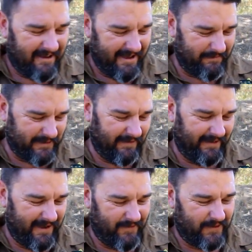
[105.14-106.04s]
I absolutely
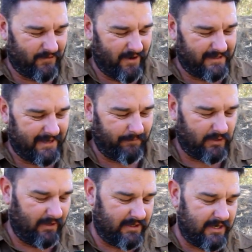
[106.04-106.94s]
love this rod. It's an
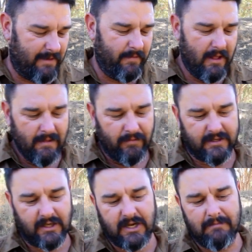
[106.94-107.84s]
absolute gem.
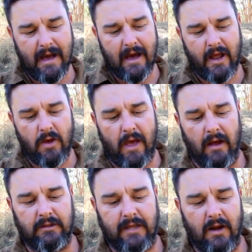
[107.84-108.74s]
It's a Shimano
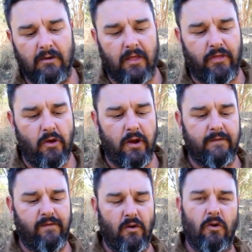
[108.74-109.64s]
Ultegra
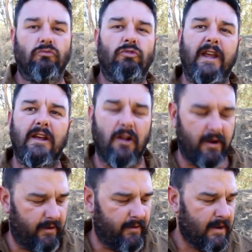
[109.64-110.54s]
34 reel
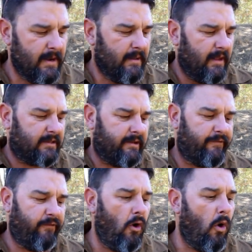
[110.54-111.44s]
on it. It's a
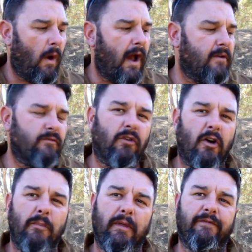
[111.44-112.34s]
four weight
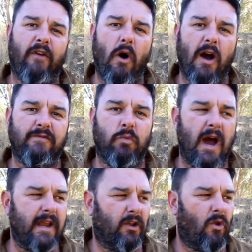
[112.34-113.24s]
rod with five
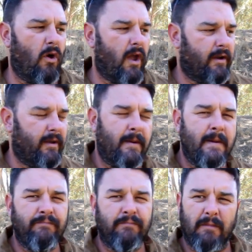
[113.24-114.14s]
weight line on it
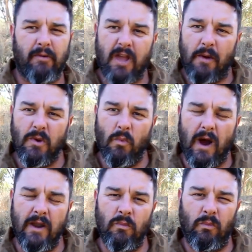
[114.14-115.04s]
by going
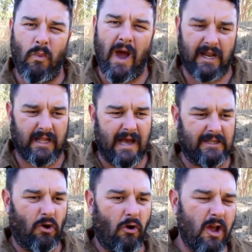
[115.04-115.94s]
one weight
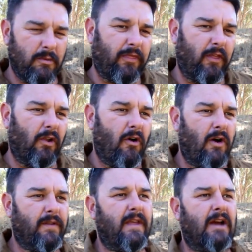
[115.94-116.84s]
class higher with the
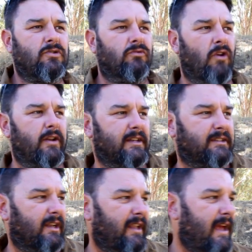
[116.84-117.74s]
line than the actual rod, it
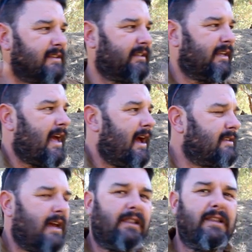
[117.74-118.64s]
just allows it to
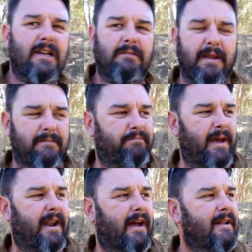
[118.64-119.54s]
cast that little bit
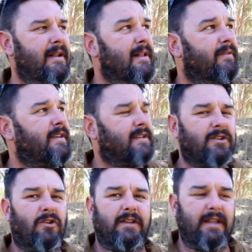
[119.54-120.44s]
better. This is
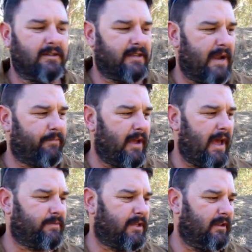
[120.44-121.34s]
an ideal setup, I
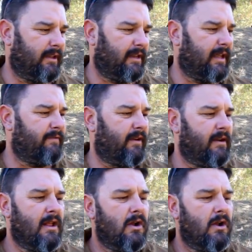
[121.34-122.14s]
absolutely love it.